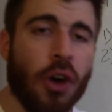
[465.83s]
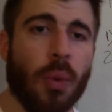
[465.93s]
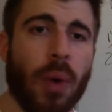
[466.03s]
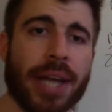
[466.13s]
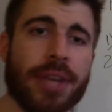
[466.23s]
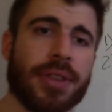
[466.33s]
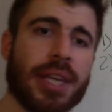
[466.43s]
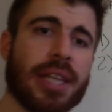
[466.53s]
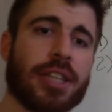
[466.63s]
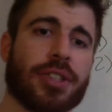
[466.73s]
Why do you
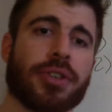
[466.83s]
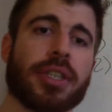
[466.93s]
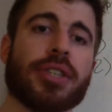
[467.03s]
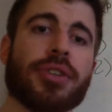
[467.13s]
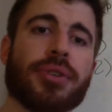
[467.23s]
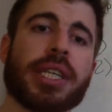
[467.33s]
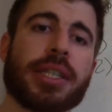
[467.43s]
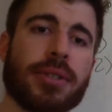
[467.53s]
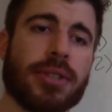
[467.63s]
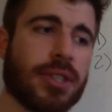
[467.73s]
think that during New
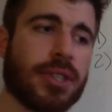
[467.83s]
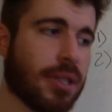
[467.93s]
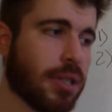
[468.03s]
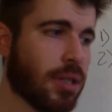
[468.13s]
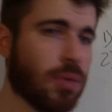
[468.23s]
Year's,